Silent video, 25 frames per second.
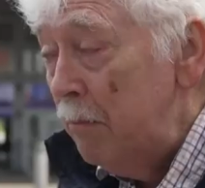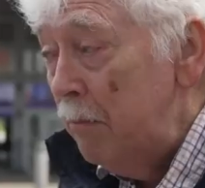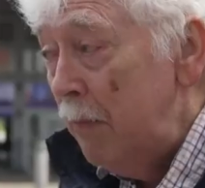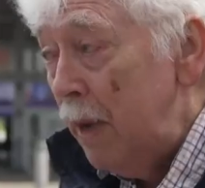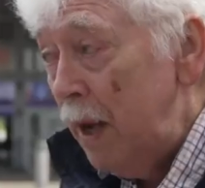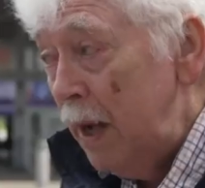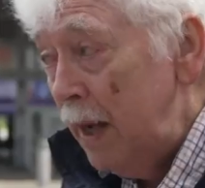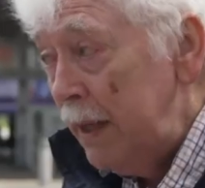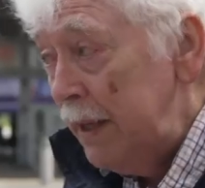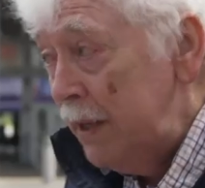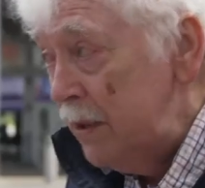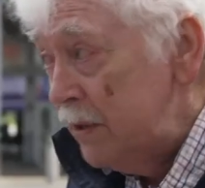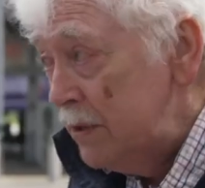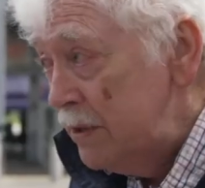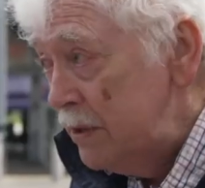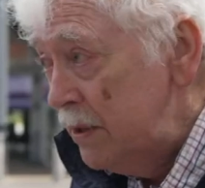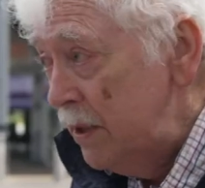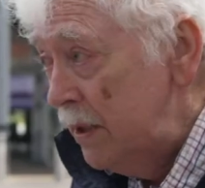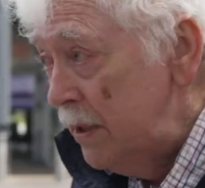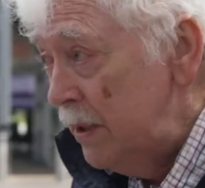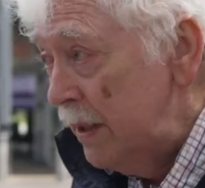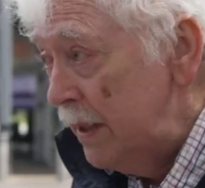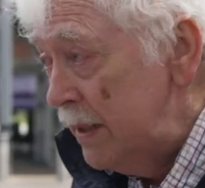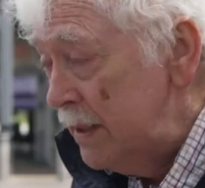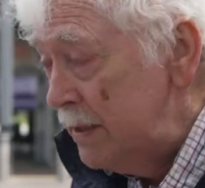My
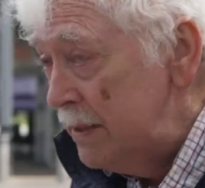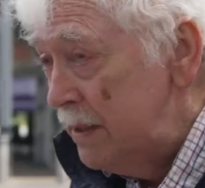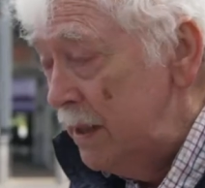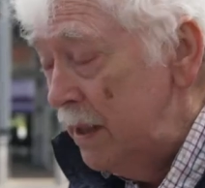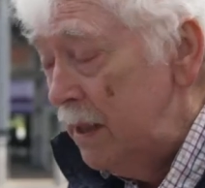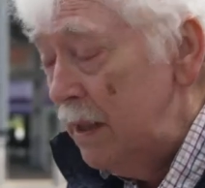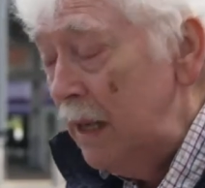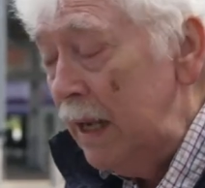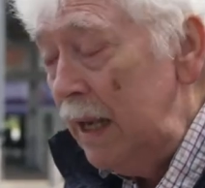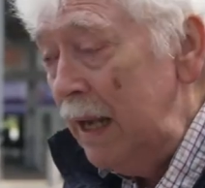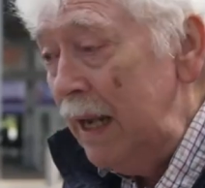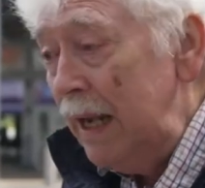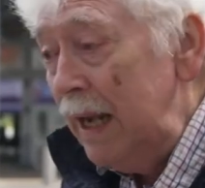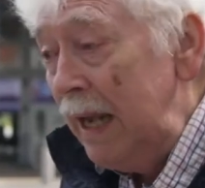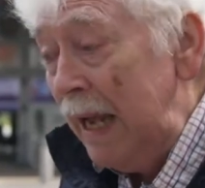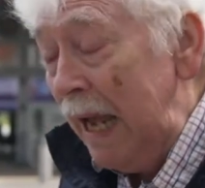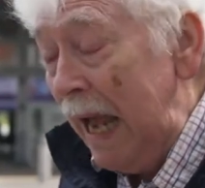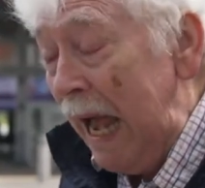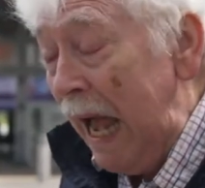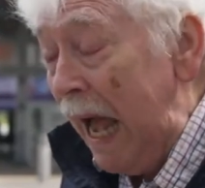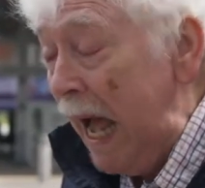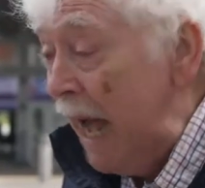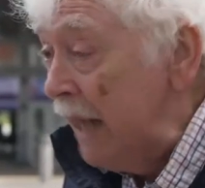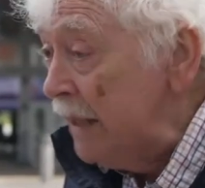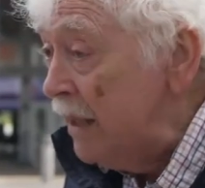concern is that
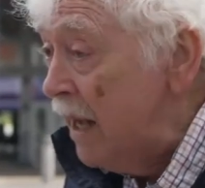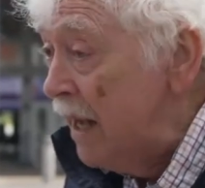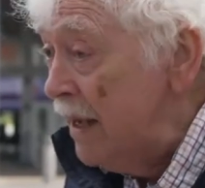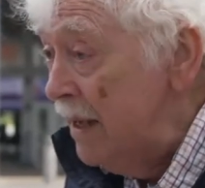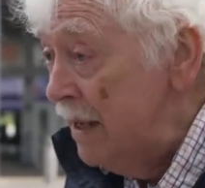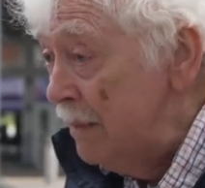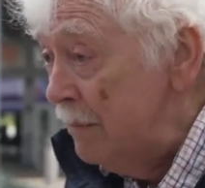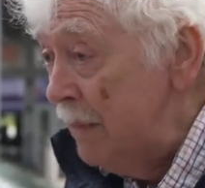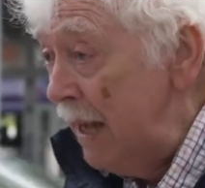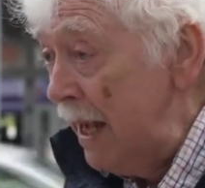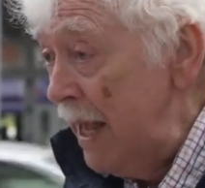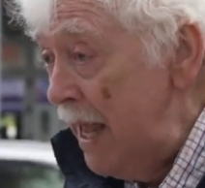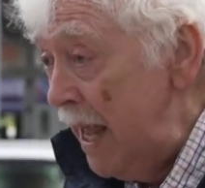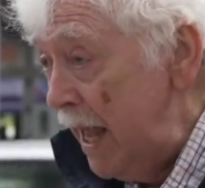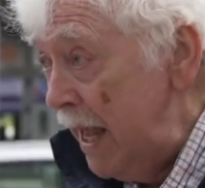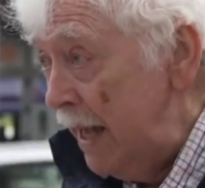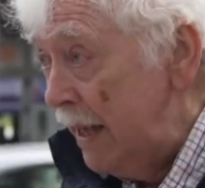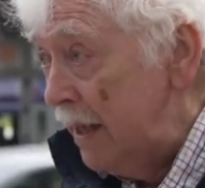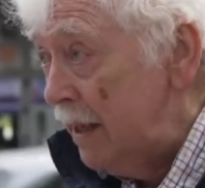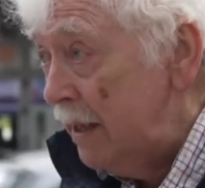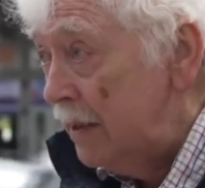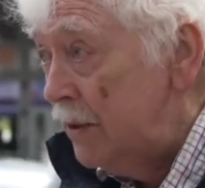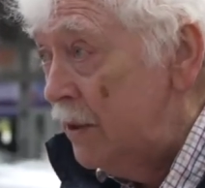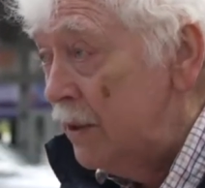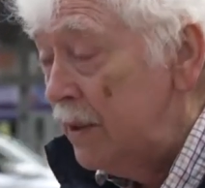had I hit my
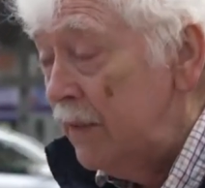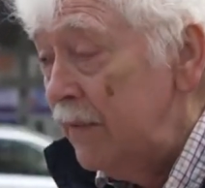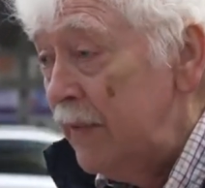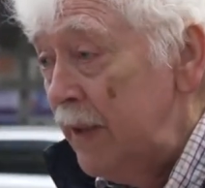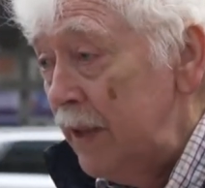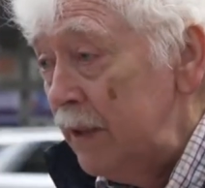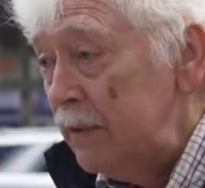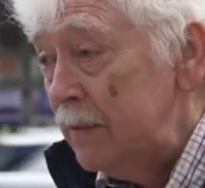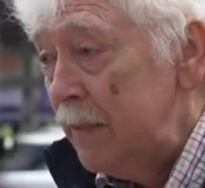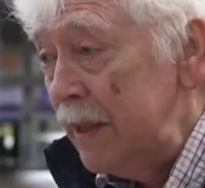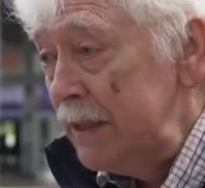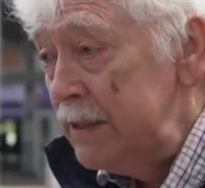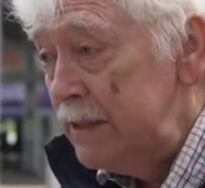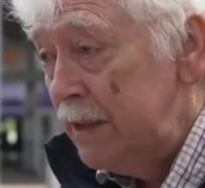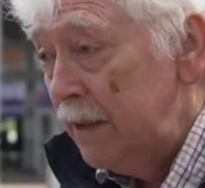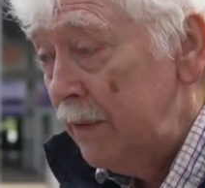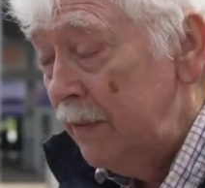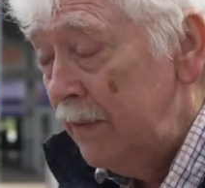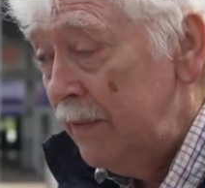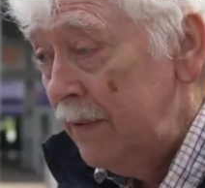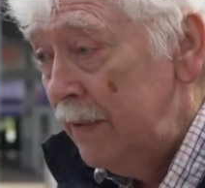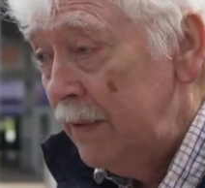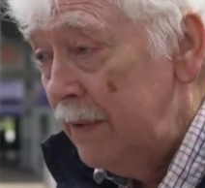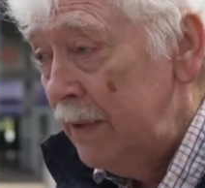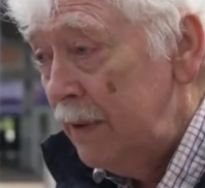head, I could have killed
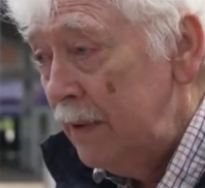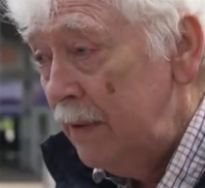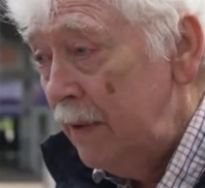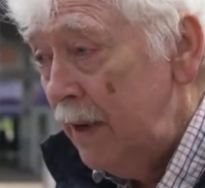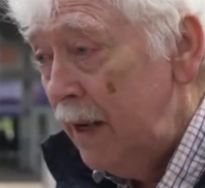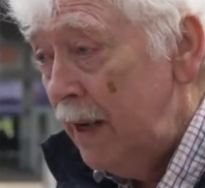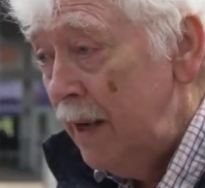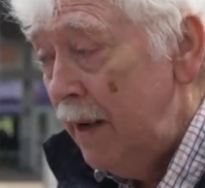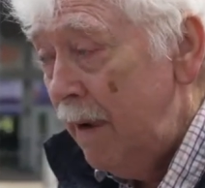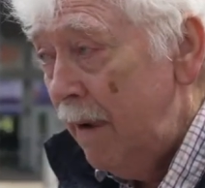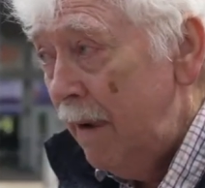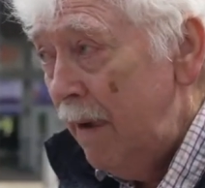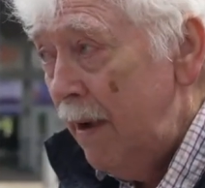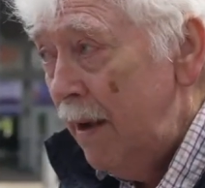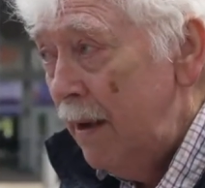myself, right?